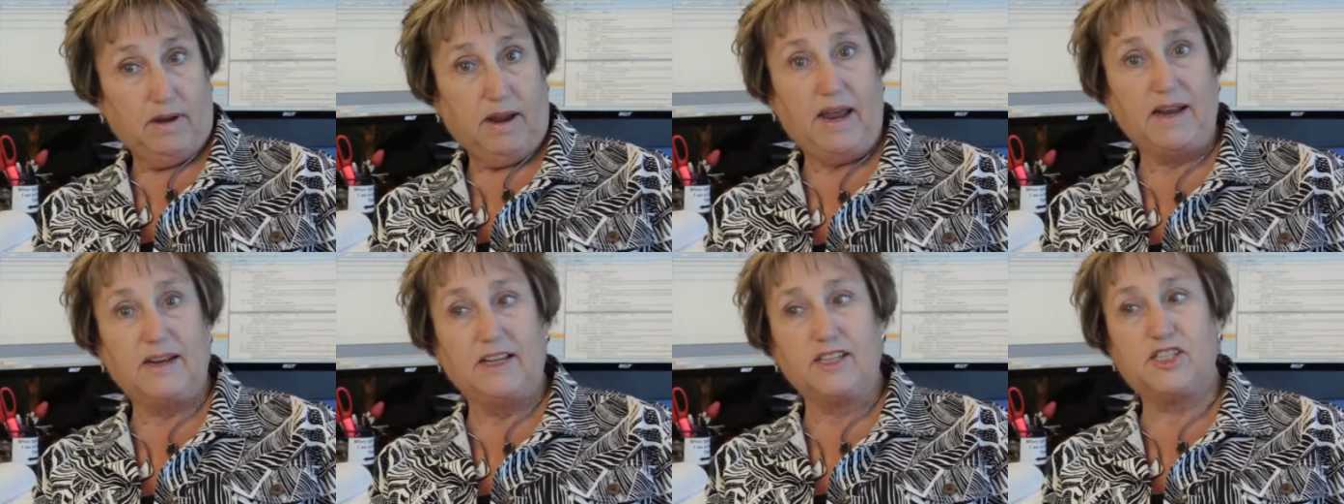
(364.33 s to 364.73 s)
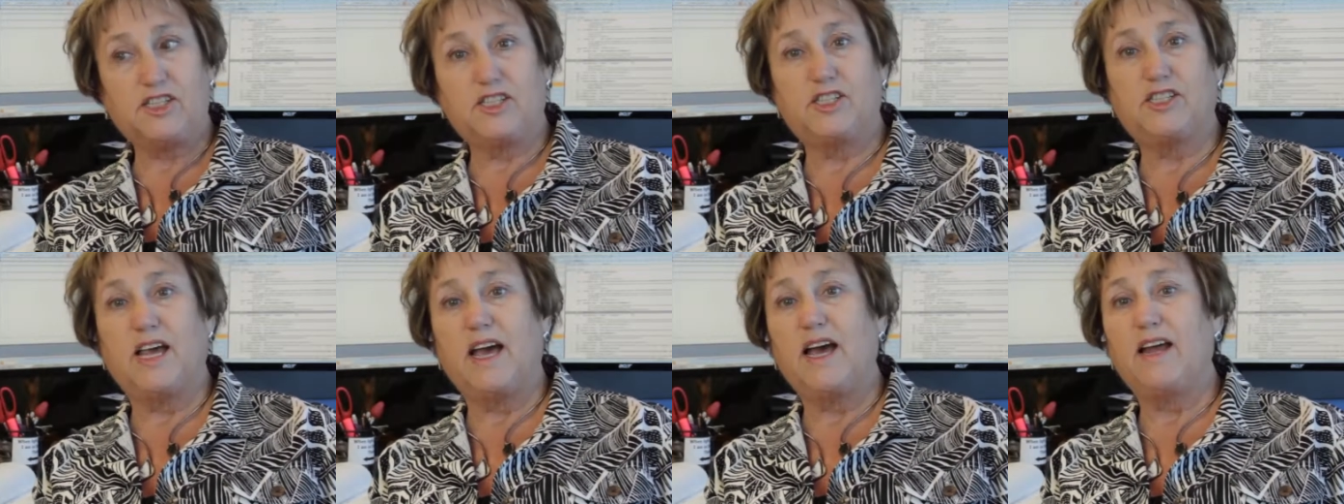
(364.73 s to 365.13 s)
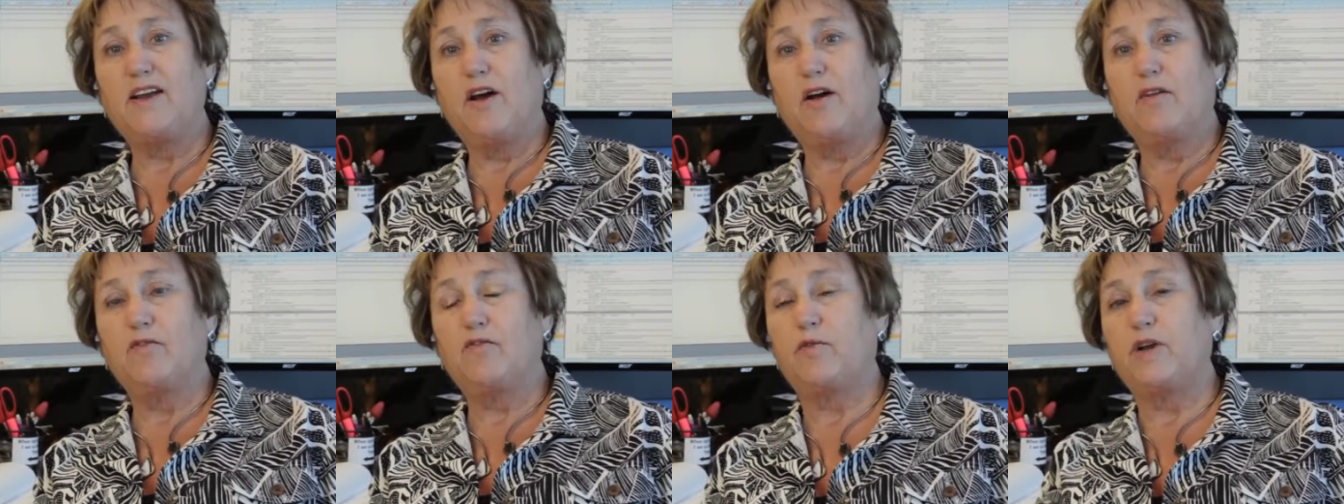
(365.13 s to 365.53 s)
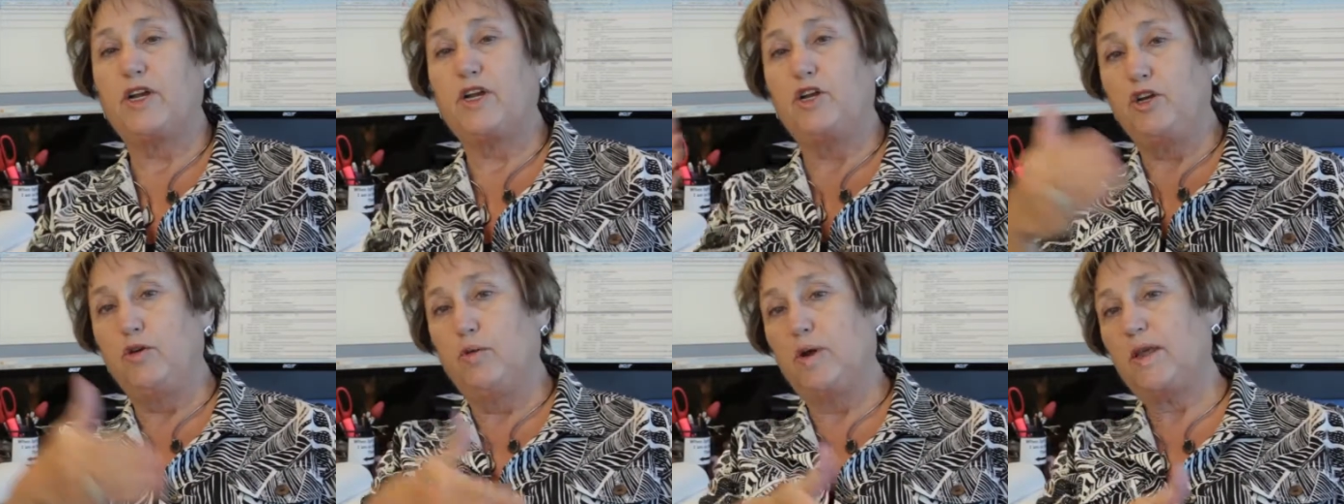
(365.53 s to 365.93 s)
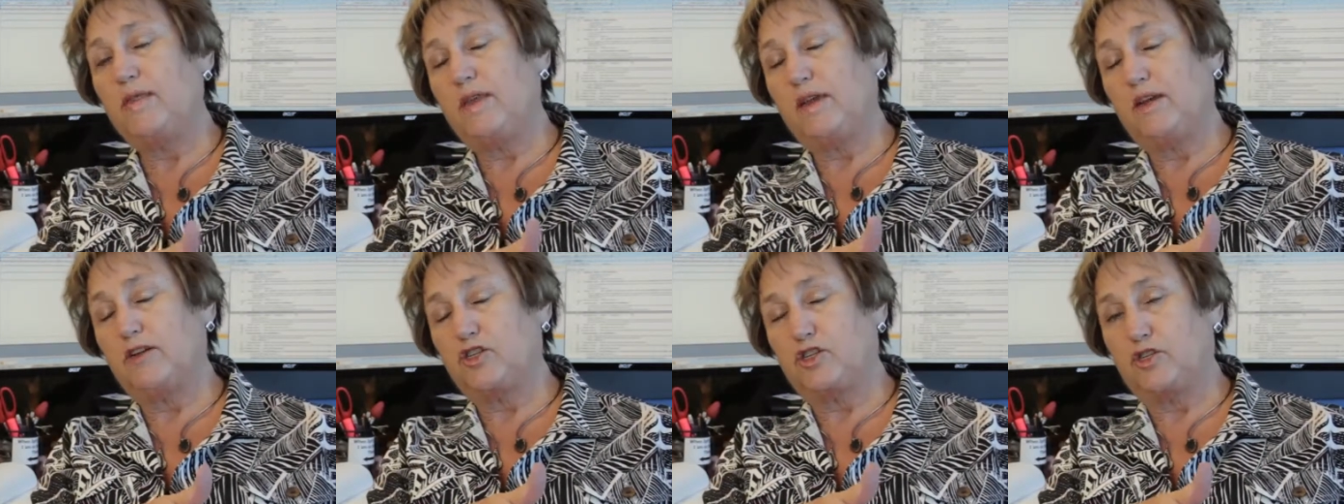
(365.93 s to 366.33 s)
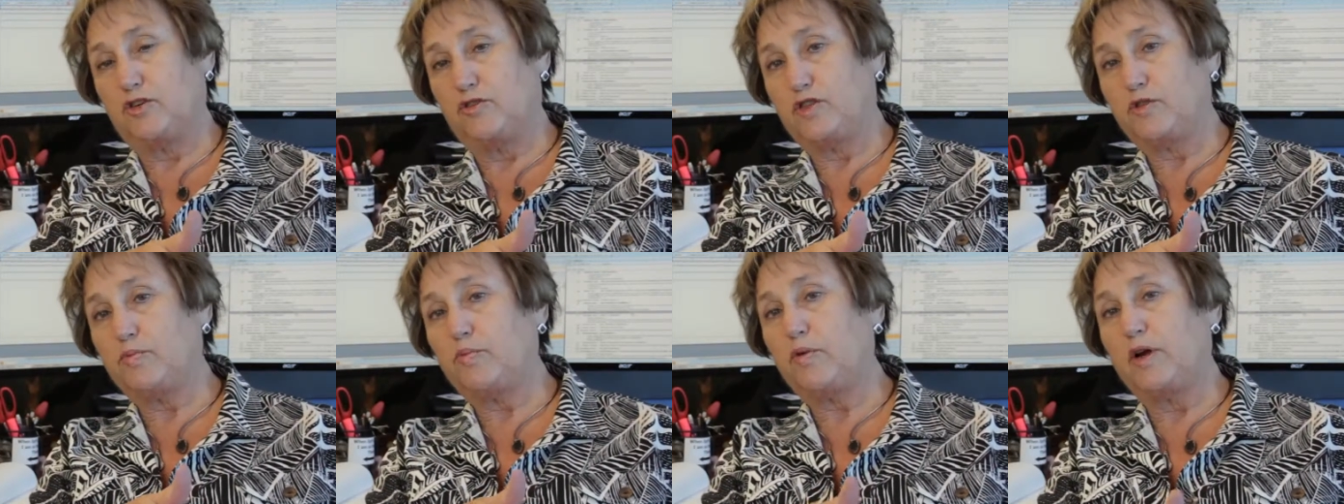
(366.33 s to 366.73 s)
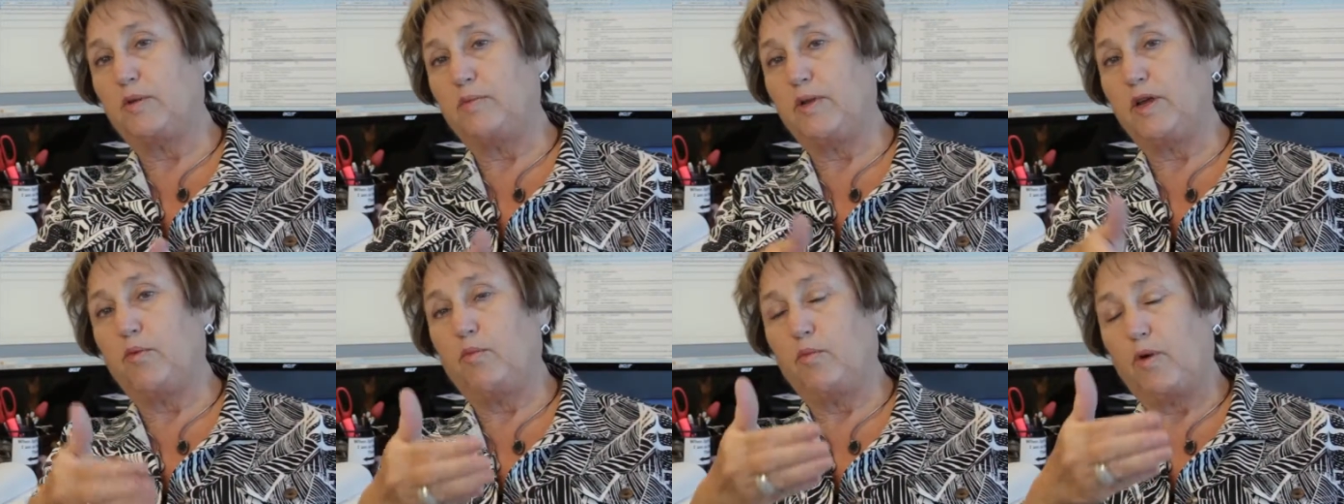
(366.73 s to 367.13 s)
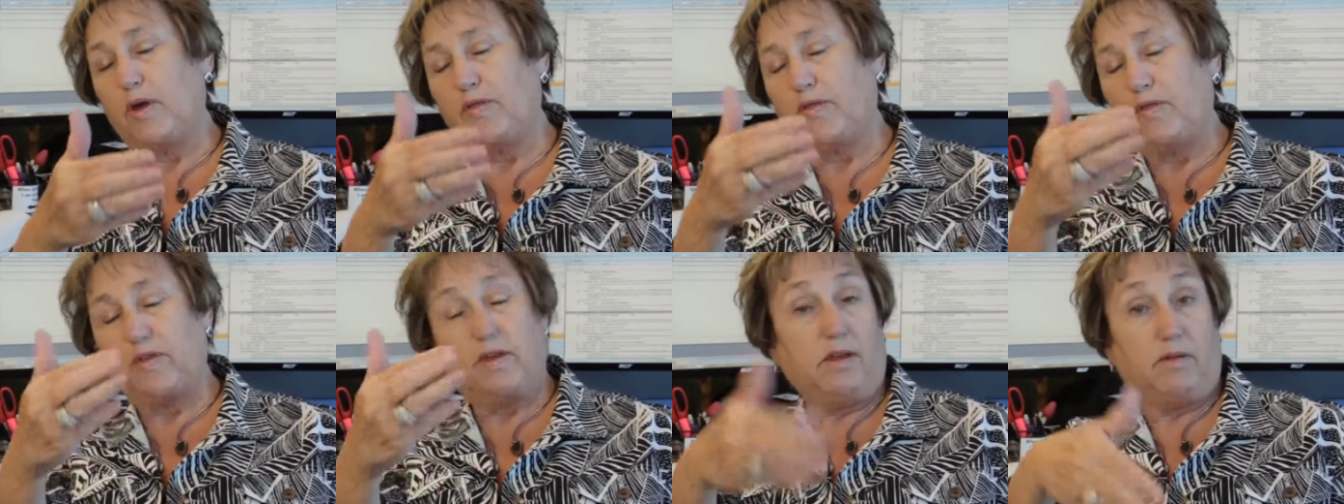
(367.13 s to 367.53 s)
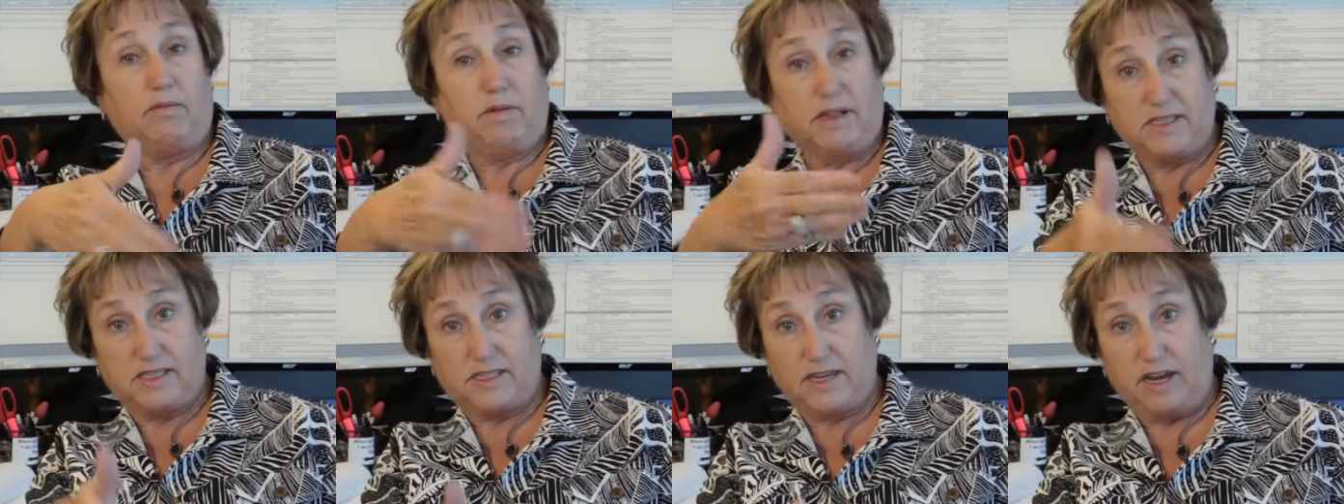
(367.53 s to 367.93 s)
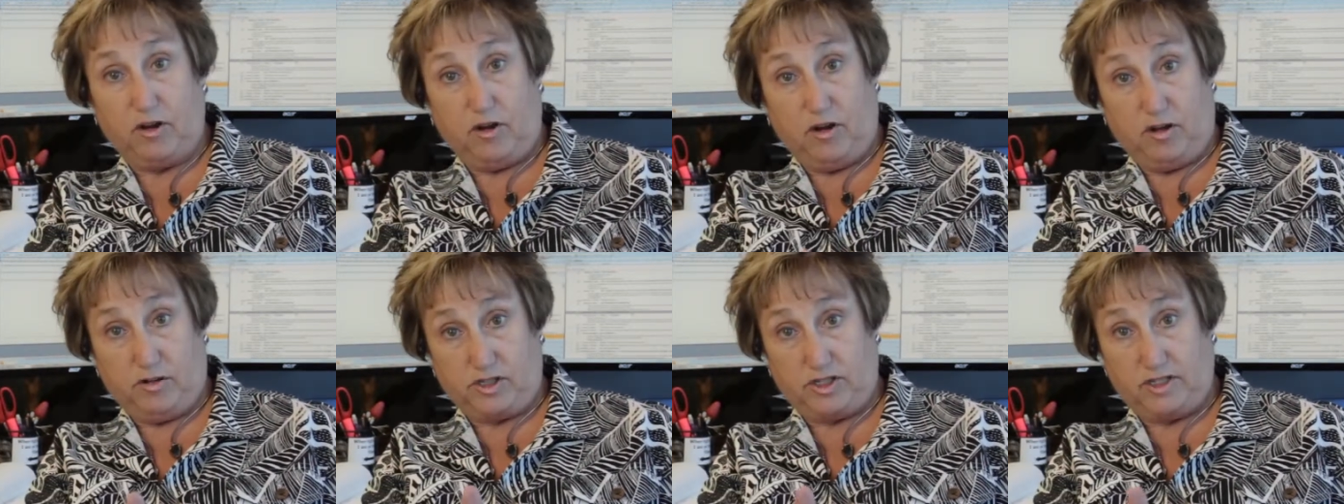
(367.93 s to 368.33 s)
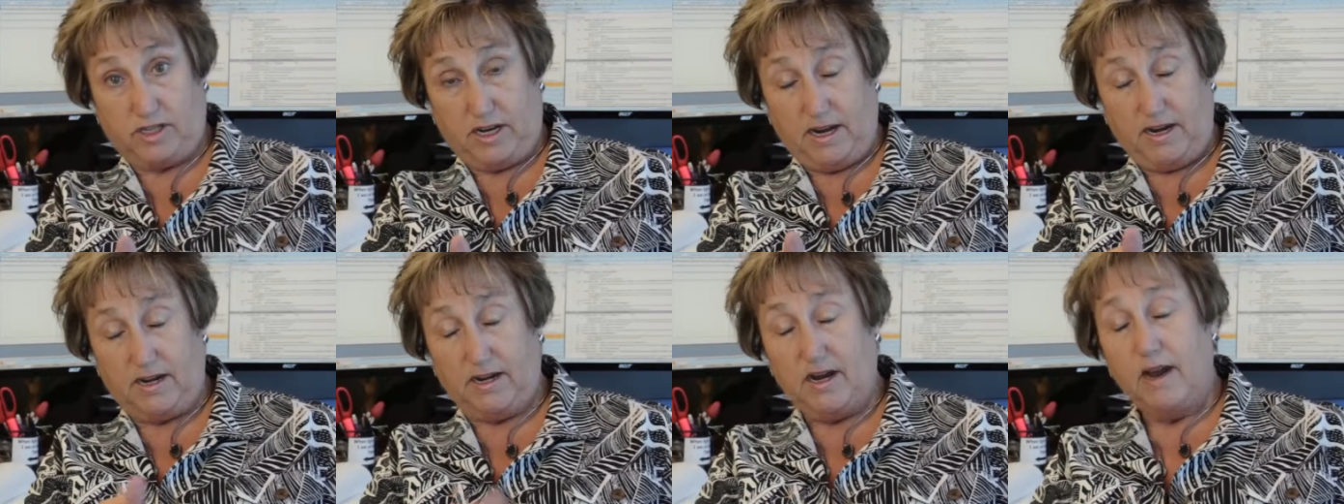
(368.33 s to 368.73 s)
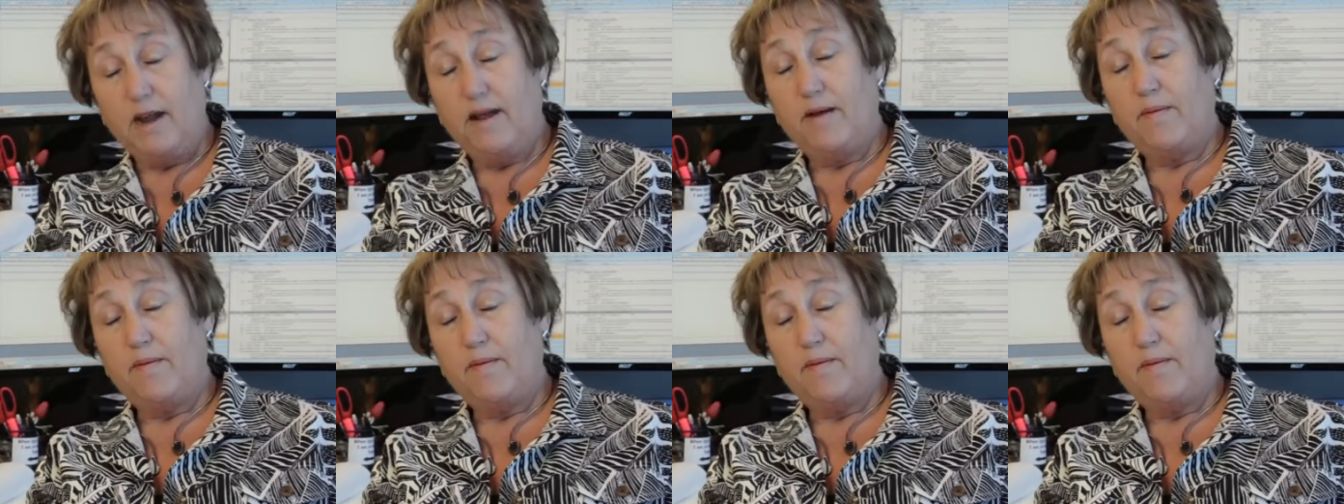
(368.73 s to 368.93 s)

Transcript: And instead of renewing the insurance premium with the, let's say, Allstate,